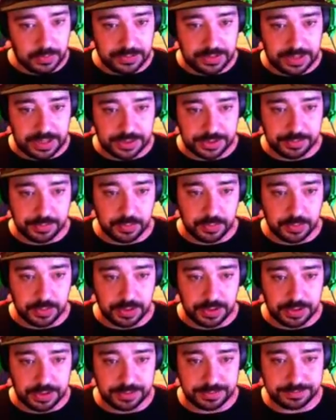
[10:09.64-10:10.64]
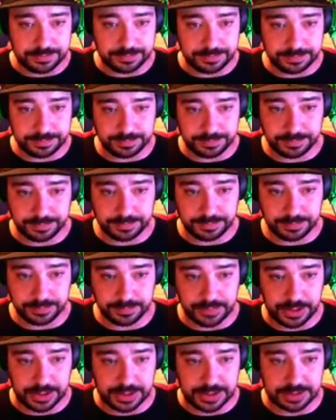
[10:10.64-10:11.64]
More thatch, more wood.
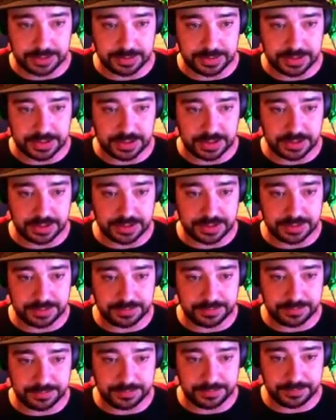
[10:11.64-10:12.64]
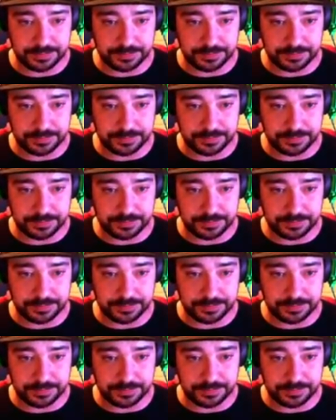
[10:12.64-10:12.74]
Bring it to me, suckers.